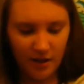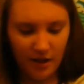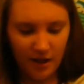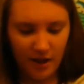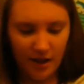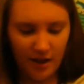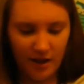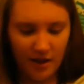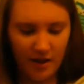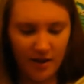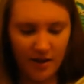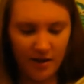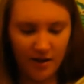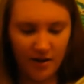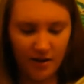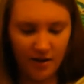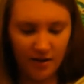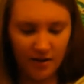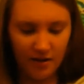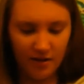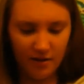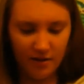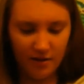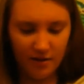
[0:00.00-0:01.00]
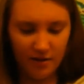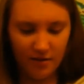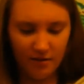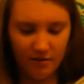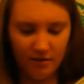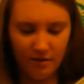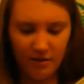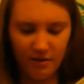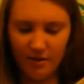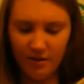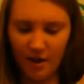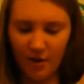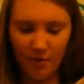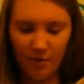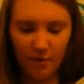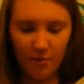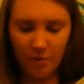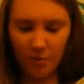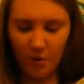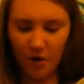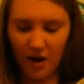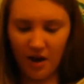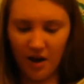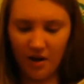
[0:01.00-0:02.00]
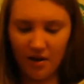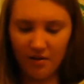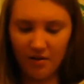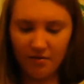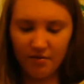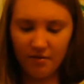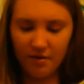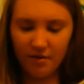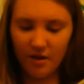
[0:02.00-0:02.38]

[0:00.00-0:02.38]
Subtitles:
and then they were brave